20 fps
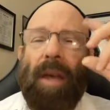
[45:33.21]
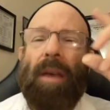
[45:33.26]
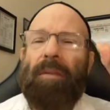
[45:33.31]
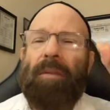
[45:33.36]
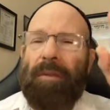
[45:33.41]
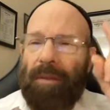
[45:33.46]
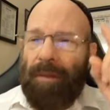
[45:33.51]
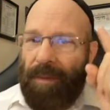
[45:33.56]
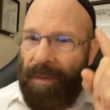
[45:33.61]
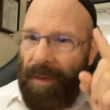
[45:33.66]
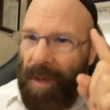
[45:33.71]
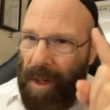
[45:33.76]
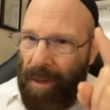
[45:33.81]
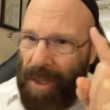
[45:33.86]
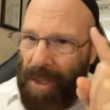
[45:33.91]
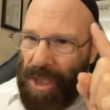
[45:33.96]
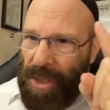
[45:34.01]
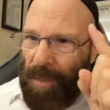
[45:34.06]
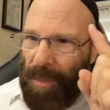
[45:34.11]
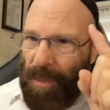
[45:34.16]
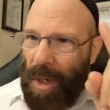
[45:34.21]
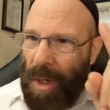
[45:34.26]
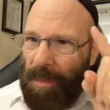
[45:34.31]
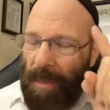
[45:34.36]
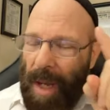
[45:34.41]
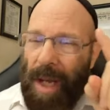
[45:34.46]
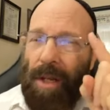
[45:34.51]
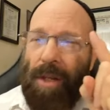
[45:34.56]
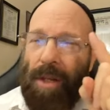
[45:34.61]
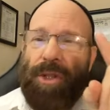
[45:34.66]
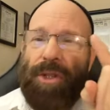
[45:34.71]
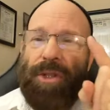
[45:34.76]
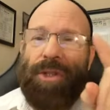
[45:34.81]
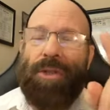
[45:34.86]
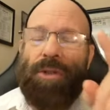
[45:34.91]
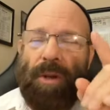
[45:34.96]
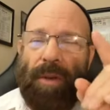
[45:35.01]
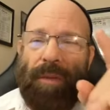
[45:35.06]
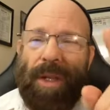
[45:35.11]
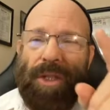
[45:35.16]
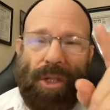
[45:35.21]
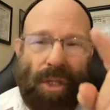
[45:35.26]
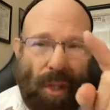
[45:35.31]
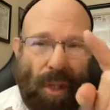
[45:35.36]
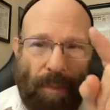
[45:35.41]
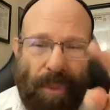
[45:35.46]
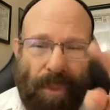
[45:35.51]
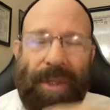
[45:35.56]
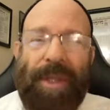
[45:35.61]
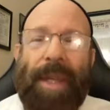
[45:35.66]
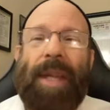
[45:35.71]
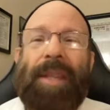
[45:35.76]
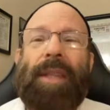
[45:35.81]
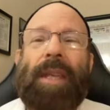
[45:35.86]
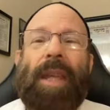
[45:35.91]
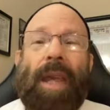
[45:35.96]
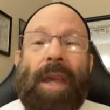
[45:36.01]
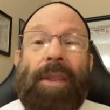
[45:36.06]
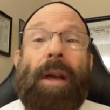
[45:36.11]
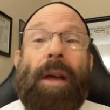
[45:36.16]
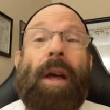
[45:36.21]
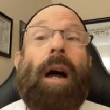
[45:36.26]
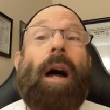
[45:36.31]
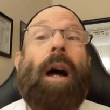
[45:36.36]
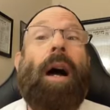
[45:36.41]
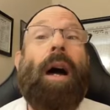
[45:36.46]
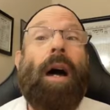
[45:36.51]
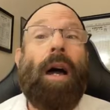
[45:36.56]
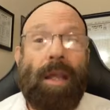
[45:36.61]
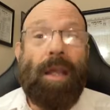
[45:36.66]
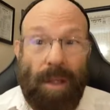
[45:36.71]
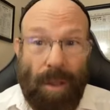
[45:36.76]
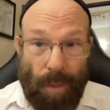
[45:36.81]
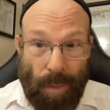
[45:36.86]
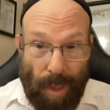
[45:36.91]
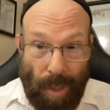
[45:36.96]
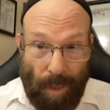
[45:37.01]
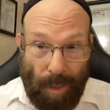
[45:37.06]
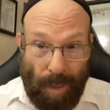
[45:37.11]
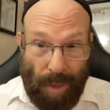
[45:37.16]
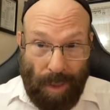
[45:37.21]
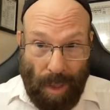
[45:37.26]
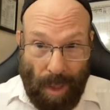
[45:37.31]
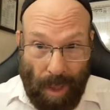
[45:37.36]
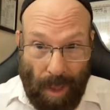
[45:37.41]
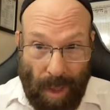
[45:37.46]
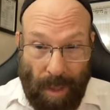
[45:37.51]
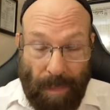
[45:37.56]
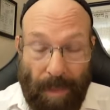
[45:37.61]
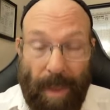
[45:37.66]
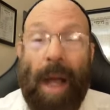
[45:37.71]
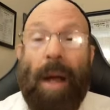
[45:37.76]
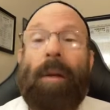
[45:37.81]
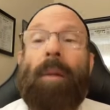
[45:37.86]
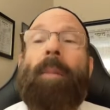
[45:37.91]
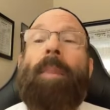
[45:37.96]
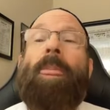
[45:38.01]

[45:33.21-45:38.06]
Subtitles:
Very smart. Michael Stravinsky put that together. He knew what he was talking about.